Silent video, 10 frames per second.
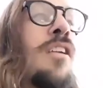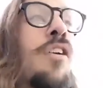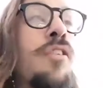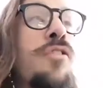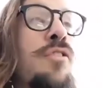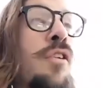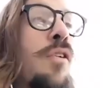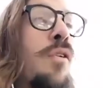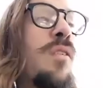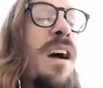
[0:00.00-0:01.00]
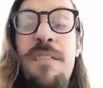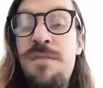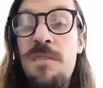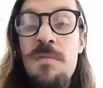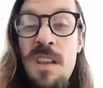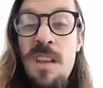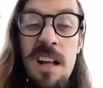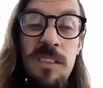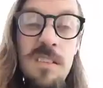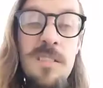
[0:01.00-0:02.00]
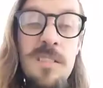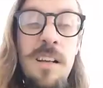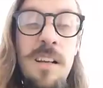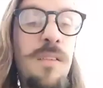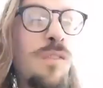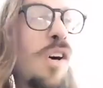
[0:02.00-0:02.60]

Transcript: and also have silence to kind of